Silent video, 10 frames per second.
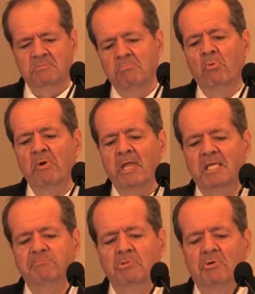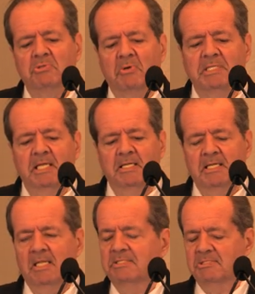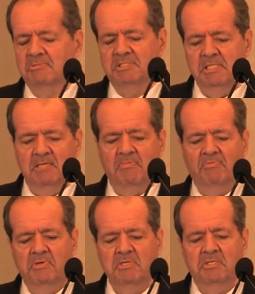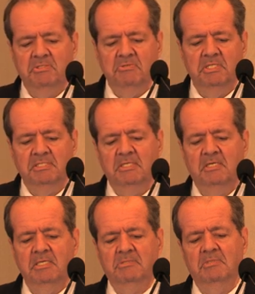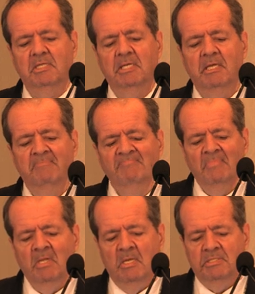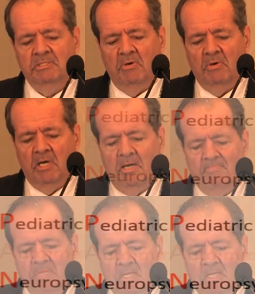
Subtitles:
More exploratory data analysis was needed before you could do these studies, really. So,